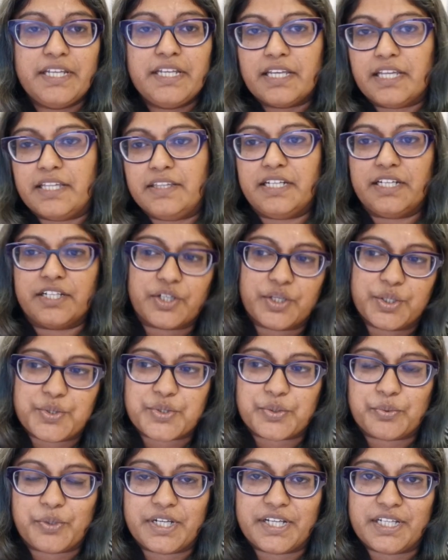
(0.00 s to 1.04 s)
and then it
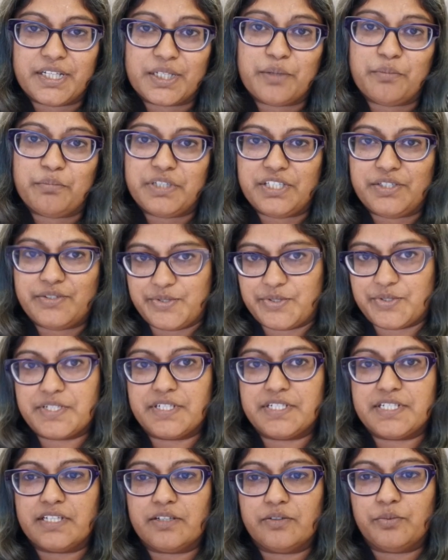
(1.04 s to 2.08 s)
goes away and can be used
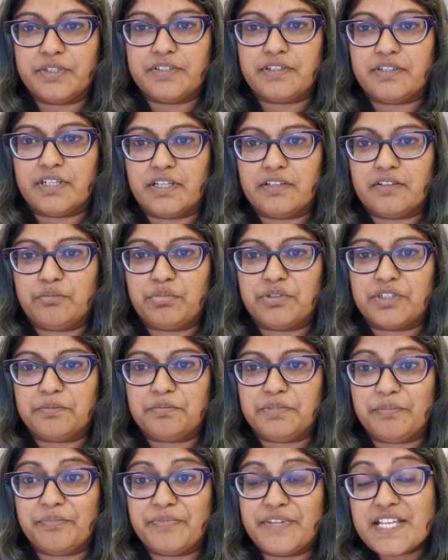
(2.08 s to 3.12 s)
to deal with another
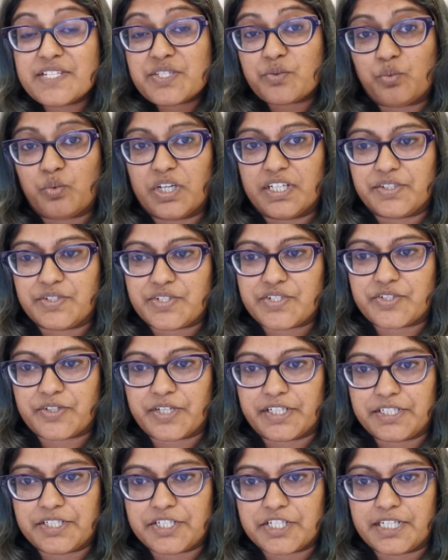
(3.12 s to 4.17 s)
problem. That's one
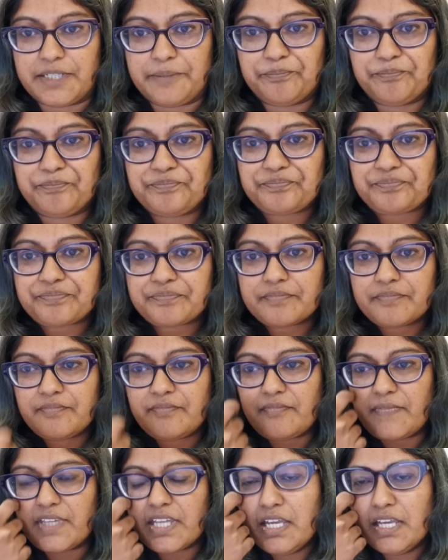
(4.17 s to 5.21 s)
strategy.
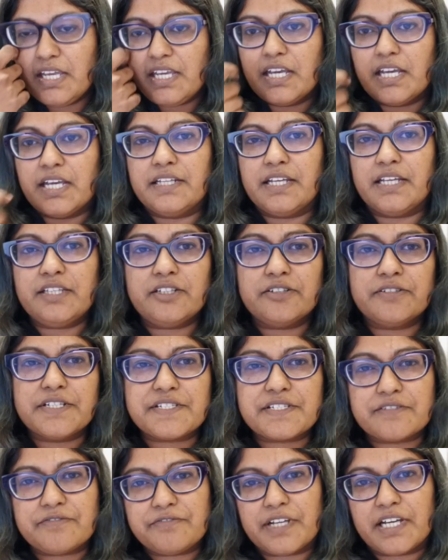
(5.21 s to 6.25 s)
Another
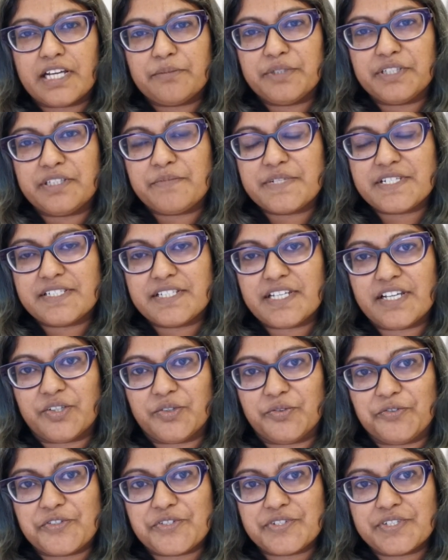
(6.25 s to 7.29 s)
is the farmer
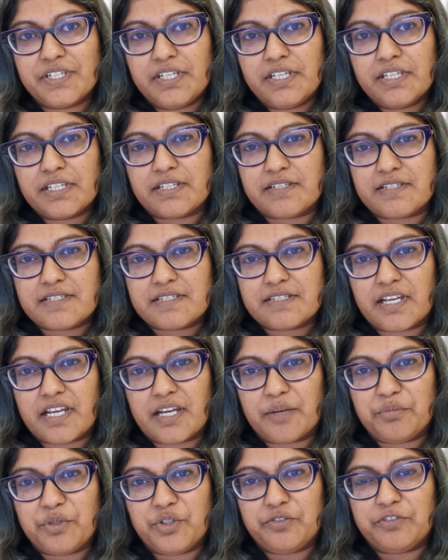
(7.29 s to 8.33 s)
themselves can
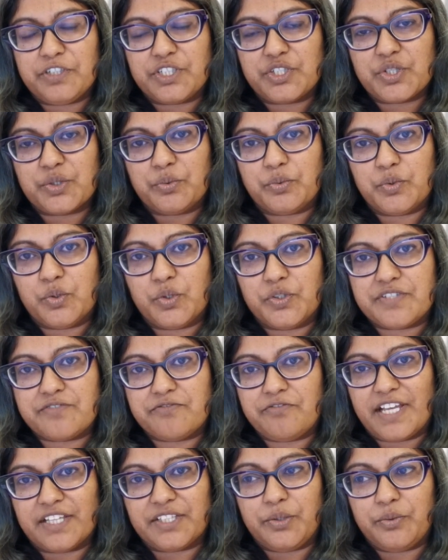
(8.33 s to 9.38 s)
start moving towards
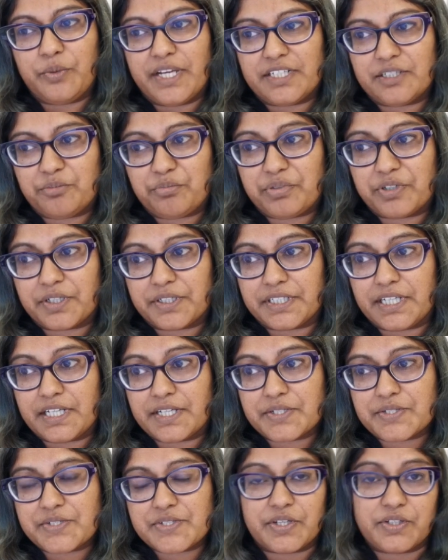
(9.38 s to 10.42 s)
value-added
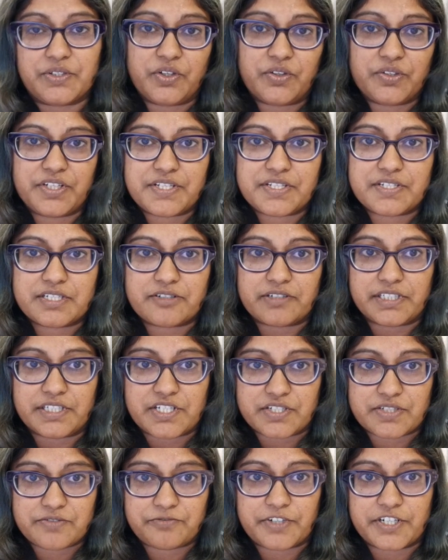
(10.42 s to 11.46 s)
products. So not necessarily
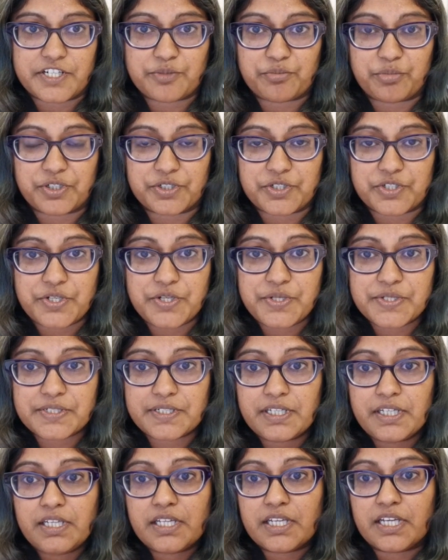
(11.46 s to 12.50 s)
just fresh
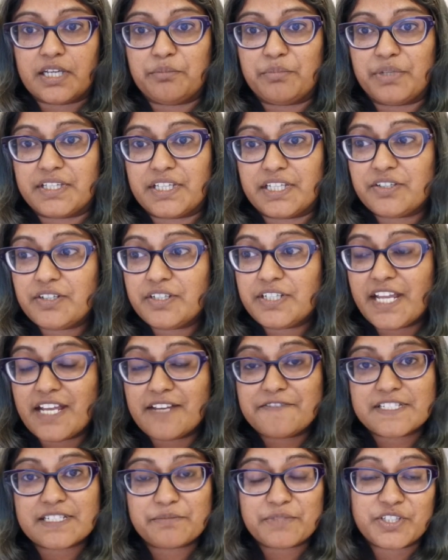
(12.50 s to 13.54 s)
produce, but they could
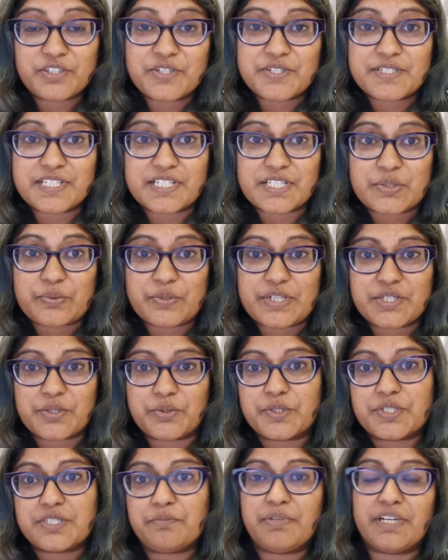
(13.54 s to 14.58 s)
have some of those things we
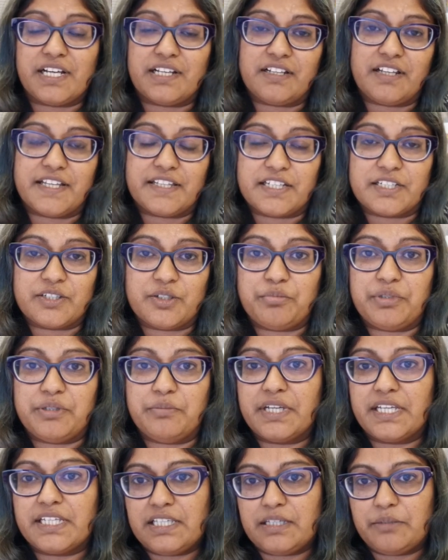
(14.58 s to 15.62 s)
talked about, like they could be
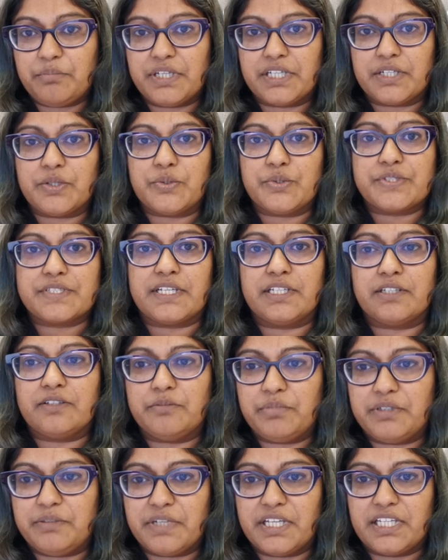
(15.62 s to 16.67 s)
making pickles, they
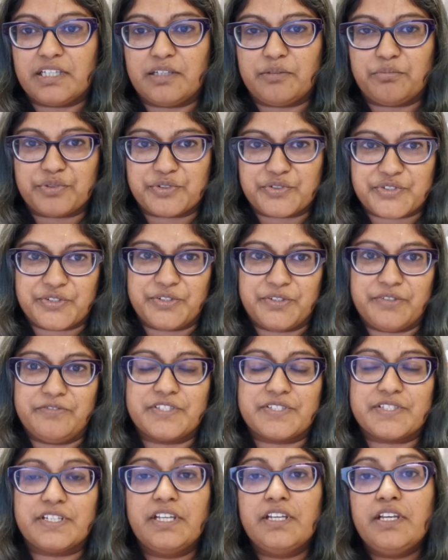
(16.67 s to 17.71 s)
could be making
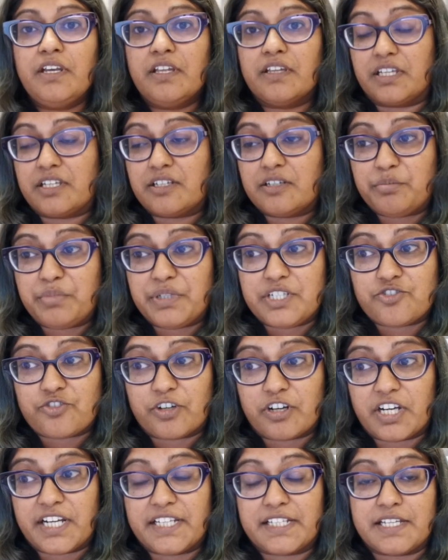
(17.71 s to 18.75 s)
preserves, they could be
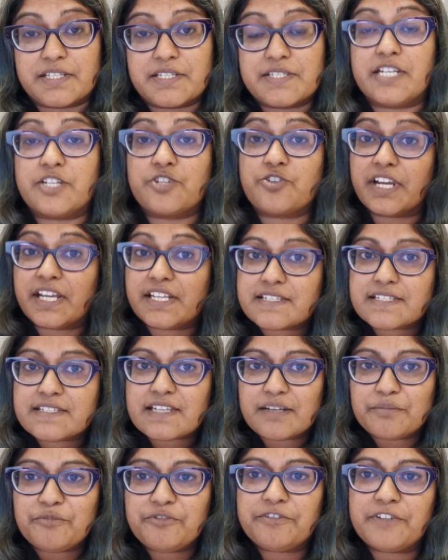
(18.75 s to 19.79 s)
drying, etc. And
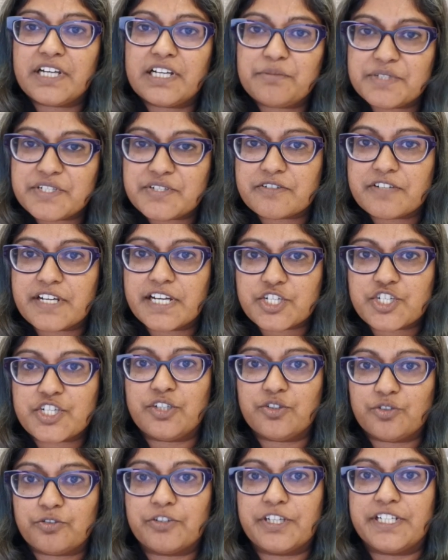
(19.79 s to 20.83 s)
some farmers are
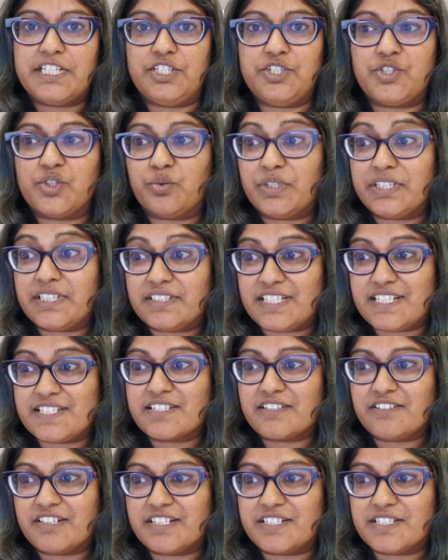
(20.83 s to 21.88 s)
actually already doing
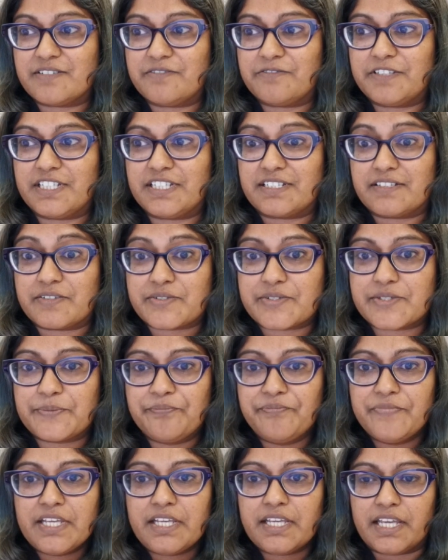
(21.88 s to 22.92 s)
these kinds of
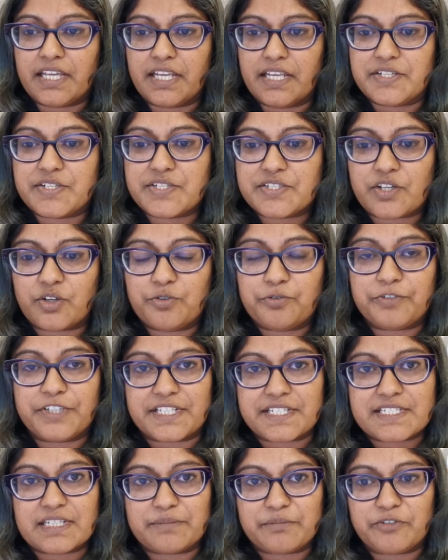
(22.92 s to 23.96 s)
things and
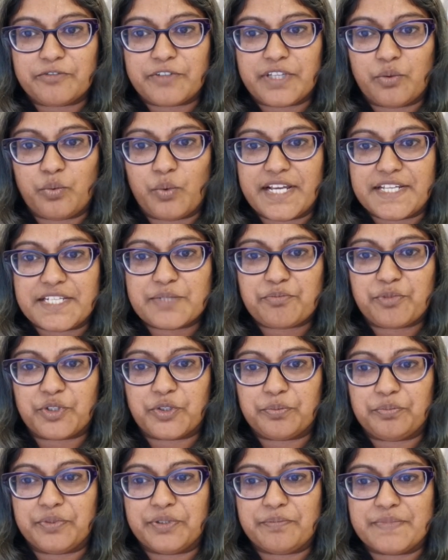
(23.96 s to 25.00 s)
solving some of their waste
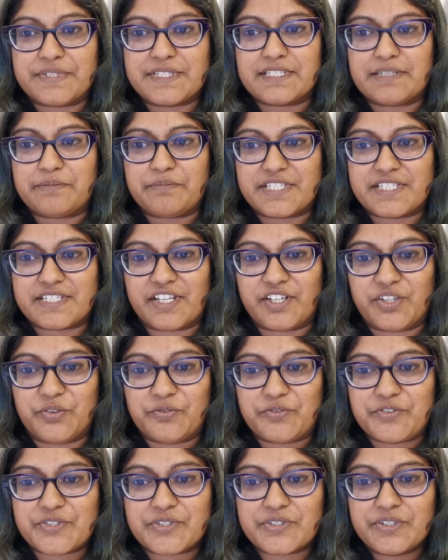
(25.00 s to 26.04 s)
problems
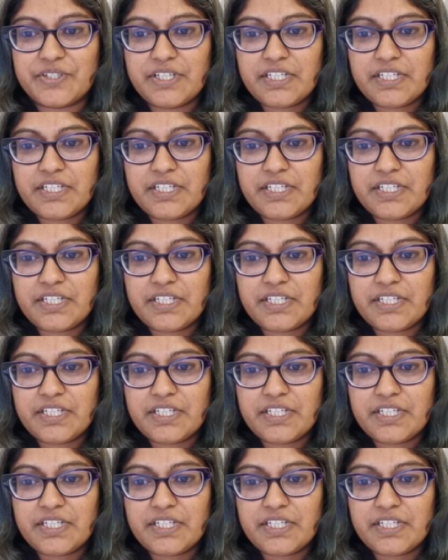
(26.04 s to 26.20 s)
themselves.